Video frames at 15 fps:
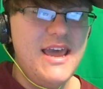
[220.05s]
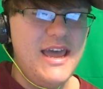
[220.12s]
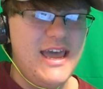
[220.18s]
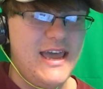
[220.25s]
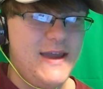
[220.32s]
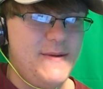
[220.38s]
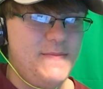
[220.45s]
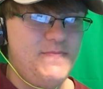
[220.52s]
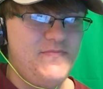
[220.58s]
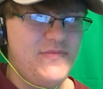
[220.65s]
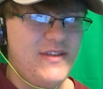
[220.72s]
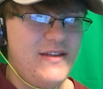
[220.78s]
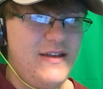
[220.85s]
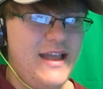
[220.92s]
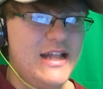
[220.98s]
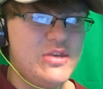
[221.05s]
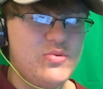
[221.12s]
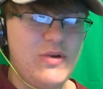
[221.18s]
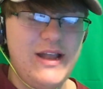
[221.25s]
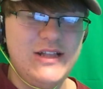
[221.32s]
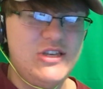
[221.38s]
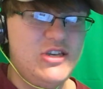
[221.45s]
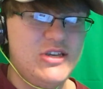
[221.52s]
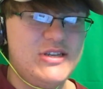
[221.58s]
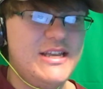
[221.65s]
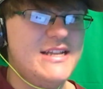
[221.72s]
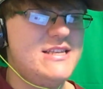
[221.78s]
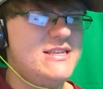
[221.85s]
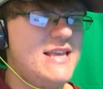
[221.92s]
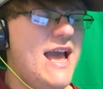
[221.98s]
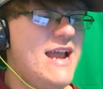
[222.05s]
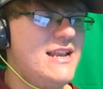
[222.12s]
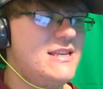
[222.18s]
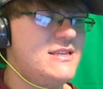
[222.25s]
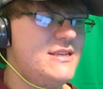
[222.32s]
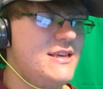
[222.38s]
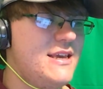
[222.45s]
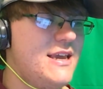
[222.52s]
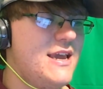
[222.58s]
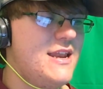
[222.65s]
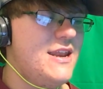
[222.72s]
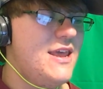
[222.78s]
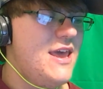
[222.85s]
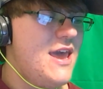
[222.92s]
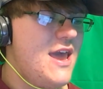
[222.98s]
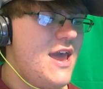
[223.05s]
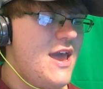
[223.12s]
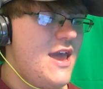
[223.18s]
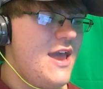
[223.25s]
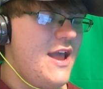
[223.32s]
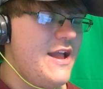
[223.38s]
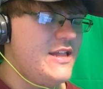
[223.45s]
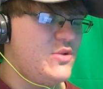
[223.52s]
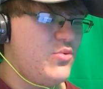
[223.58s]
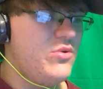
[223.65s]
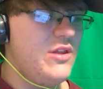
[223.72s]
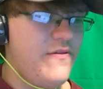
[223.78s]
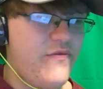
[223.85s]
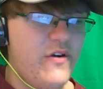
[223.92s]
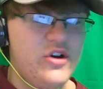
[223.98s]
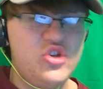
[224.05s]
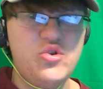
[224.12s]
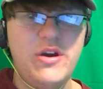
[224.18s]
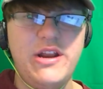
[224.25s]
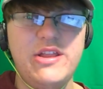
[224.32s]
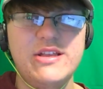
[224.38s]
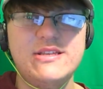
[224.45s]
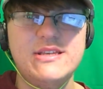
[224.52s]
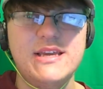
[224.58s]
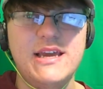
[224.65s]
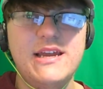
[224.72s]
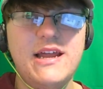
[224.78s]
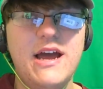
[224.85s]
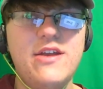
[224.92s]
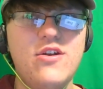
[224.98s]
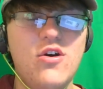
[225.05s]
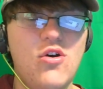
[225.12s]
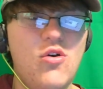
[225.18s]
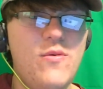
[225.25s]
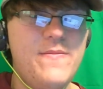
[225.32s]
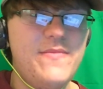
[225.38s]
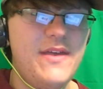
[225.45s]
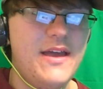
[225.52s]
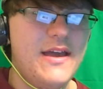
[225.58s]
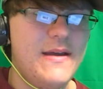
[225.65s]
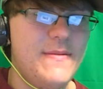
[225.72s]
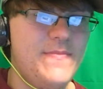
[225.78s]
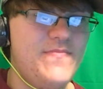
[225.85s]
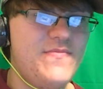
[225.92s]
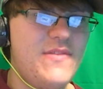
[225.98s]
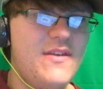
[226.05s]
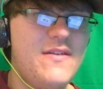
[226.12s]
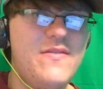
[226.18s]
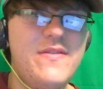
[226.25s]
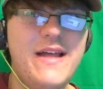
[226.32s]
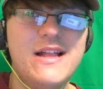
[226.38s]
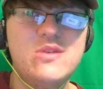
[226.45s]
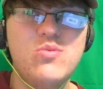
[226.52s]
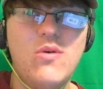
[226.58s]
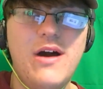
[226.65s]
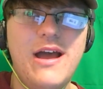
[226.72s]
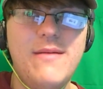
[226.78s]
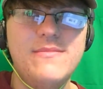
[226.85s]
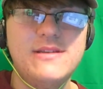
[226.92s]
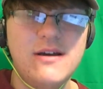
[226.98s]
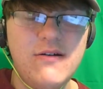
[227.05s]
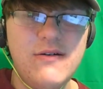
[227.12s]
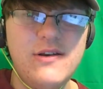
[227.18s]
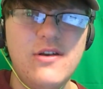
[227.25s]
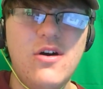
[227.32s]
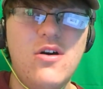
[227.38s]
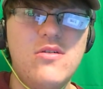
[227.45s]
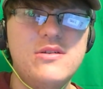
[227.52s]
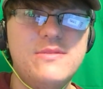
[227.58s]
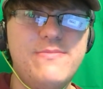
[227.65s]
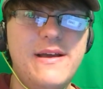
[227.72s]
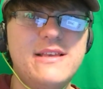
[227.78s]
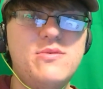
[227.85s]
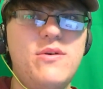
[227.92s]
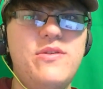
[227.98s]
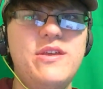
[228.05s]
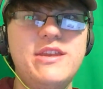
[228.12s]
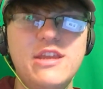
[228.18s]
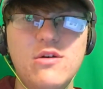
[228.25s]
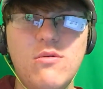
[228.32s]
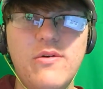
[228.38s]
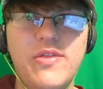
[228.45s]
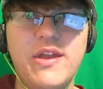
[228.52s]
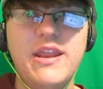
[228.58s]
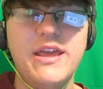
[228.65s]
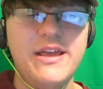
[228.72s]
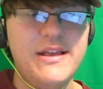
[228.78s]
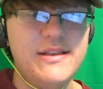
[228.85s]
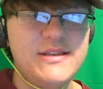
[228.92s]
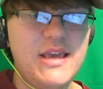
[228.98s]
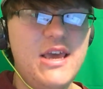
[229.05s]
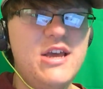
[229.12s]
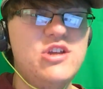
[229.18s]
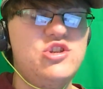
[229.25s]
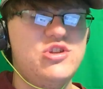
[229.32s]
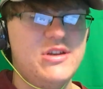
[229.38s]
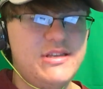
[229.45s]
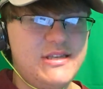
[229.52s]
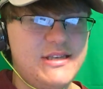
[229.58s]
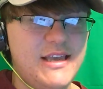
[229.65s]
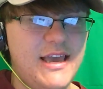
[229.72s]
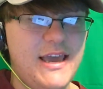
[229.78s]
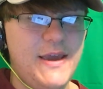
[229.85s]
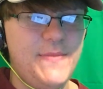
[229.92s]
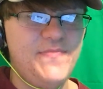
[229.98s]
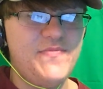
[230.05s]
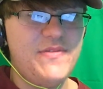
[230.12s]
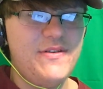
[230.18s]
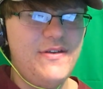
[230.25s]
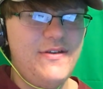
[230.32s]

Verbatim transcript: And it's it's just it's sad to see and it's really frustrating to see it, I know, and that's why I'm telling y'all basically the deal with it is just say